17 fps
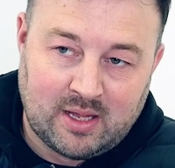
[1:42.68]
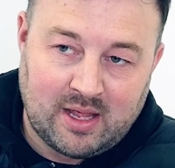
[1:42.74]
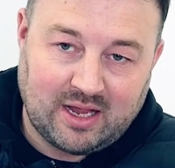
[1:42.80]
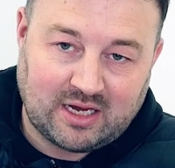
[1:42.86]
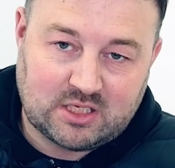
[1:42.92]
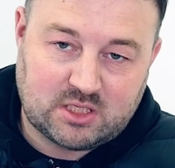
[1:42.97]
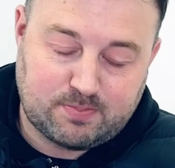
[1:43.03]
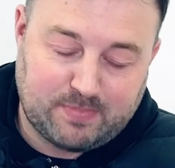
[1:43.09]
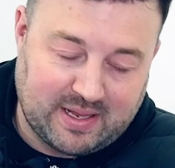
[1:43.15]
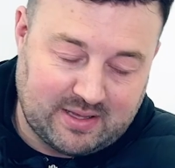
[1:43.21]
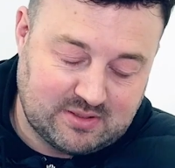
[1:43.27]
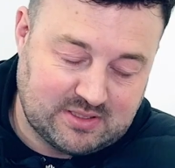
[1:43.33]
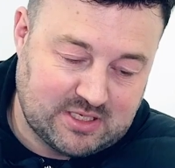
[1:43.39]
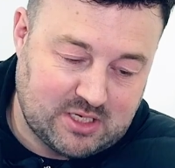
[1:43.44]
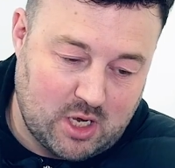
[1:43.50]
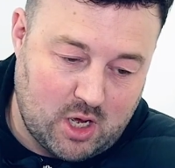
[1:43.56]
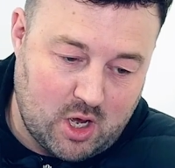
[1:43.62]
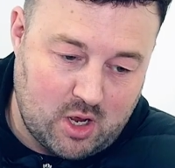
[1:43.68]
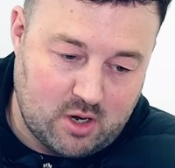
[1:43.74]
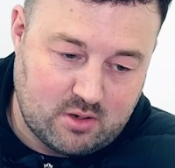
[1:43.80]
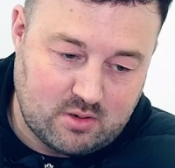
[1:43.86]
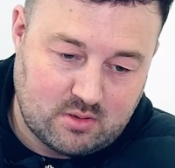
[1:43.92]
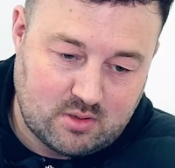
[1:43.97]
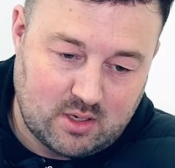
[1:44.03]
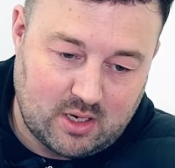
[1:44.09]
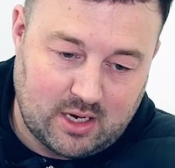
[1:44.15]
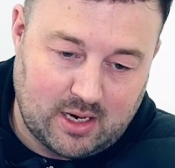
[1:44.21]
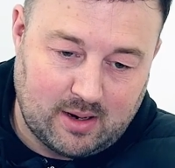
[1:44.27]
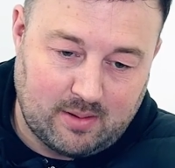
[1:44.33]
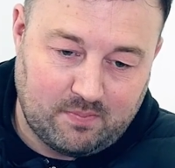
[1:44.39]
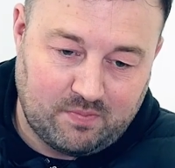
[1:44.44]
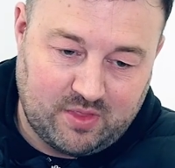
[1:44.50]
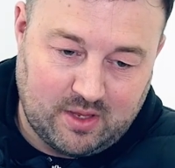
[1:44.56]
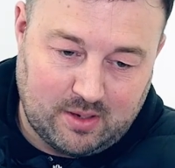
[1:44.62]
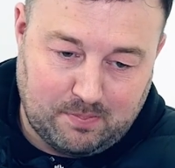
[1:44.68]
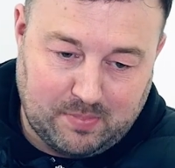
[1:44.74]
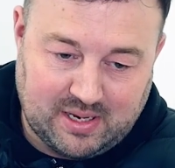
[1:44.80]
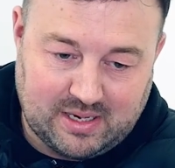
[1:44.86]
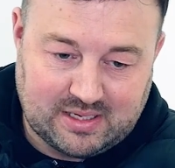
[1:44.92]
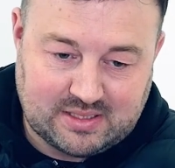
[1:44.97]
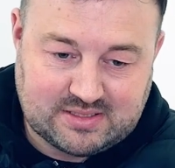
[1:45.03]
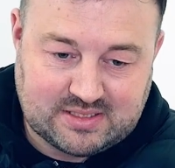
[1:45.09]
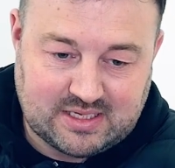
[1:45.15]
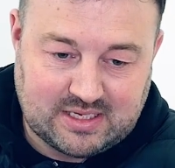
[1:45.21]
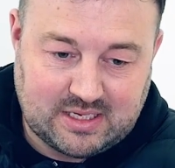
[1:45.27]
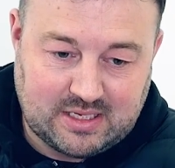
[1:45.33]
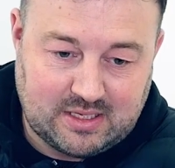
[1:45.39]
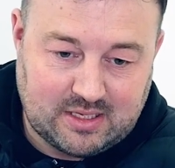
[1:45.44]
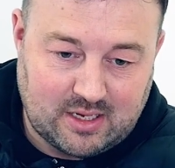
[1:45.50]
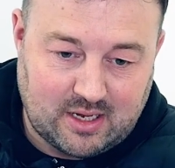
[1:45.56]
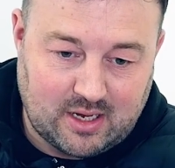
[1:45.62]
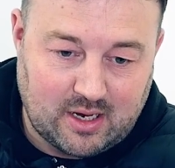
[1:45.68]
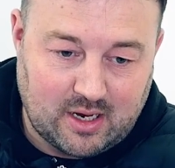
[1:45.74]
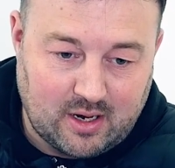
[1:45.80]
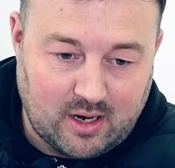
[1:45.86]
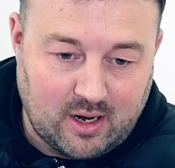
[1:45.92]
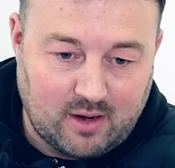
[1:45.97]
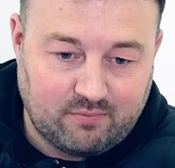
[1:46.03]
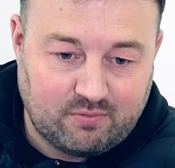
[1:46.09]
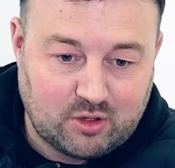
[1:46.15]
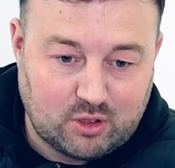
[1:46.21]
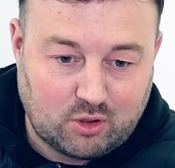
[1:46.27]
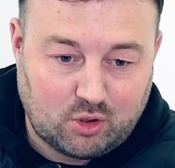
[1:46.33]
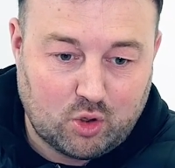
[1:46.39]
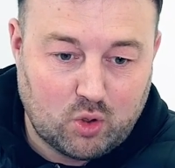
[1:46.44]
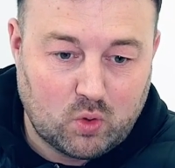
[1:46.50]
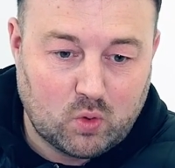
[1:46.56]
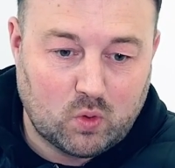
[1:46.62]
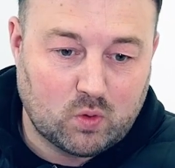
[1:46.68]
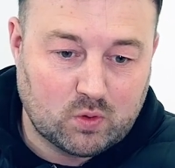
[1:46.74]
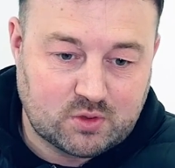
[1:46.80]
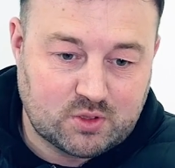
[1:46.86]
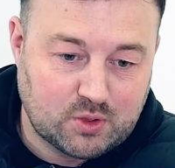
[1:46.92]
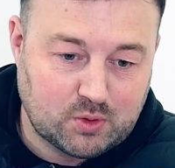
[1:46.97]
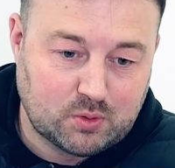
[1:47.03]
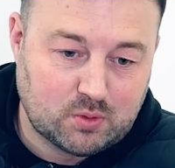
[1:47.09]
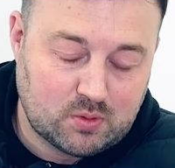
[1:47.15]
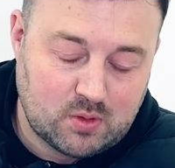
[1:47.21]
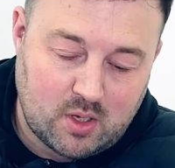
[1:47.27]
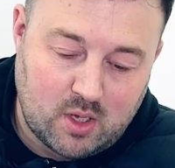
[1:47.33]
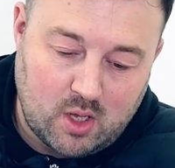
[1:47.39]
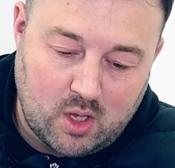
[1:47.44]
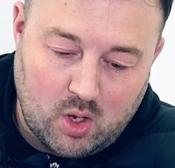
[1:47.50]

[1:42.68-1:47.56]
expanding on the ability of the core tool.